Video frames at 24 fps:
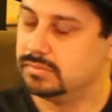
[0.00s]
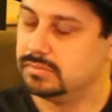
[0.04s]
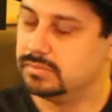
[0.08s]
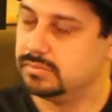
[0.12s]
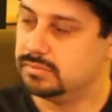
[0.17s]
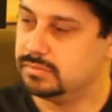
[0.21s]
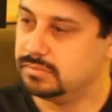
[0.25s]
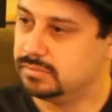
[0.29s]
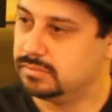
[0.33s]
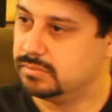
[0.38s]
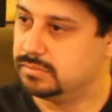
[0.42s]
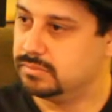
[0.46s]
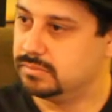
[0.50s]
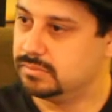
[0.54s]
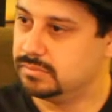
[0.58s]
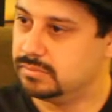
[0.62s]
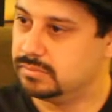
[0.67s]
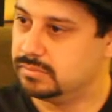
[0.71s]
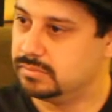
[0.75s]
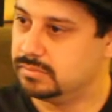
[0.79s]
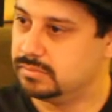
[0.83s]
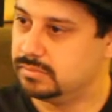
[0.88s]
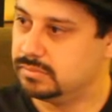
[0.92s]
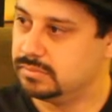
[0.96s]

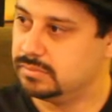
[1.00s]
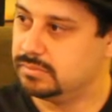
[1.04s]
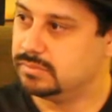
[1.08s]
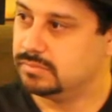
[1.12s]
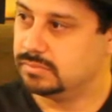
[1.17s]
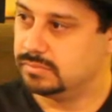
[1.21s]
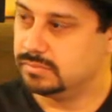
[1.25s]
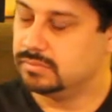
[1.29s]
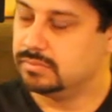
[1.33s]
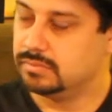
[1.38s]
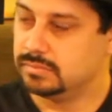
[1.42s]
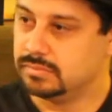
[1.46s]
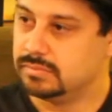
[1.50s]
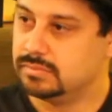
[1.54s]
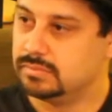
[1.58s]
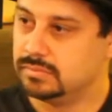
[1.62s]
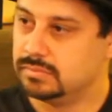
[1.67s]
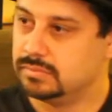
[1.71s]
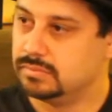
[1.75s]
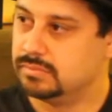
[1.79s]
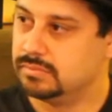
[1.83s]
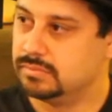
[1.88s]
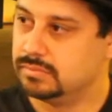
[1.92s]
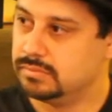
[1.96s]

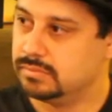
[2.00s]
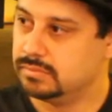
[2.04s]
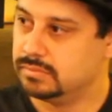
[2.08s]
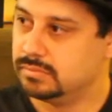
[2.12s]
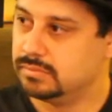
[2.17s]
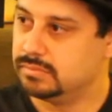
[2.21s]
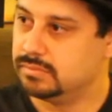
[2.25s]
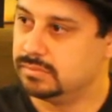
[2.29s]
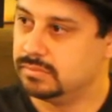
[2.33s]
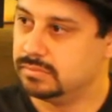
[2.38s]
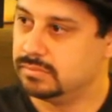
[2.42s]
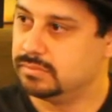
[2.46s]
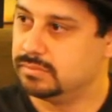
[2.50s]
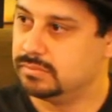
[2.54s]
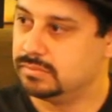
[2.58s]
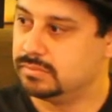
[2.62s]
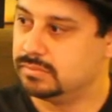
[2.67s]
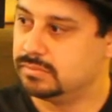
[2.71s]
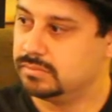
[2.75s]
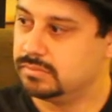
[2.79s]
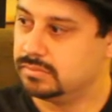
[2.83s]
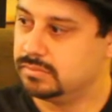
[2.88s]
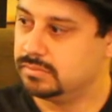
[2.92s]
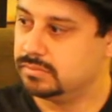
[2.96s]

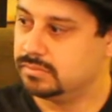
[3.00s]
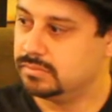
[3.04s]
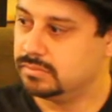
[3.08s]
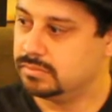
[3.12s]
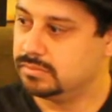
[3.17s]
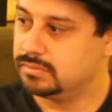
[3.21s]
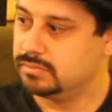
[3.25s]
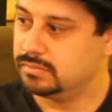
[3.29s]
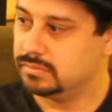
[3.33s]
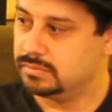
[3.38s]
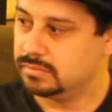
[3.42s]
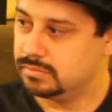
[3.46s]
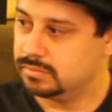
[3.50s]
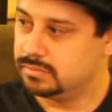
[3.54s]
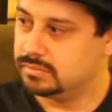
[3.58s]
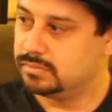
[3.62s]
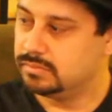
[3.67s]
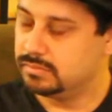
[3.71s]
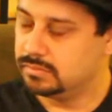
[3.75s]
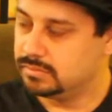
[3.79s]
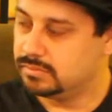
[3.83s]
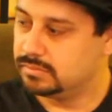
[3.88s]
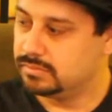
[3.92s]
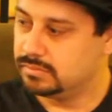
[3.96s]

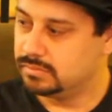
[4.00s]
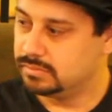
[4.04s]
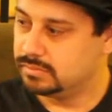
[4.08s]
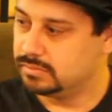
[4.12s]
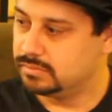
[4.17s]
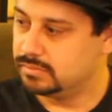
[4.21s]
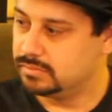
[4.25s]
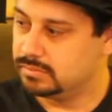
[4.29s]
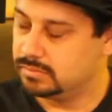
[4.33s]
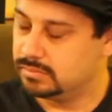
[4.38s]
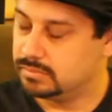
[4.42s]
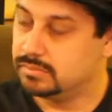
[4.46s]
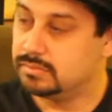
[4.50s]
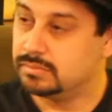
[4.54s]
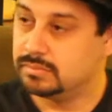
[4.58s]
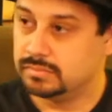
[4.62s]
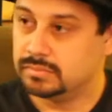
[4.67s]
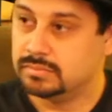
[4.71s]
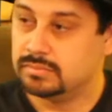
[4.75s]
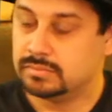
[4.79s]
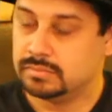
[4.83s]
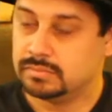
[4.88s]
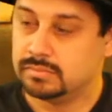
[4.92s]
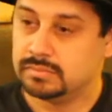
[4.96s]

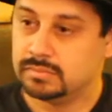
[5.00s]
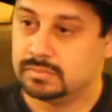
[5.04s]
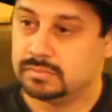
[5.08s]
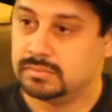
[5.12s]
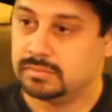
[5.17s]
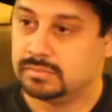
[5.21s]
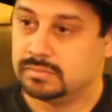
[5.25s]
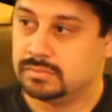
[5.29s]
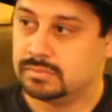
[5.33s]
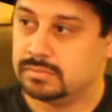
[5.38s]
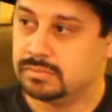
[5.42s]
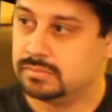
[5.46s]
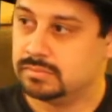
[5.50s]
This person isn't speaking.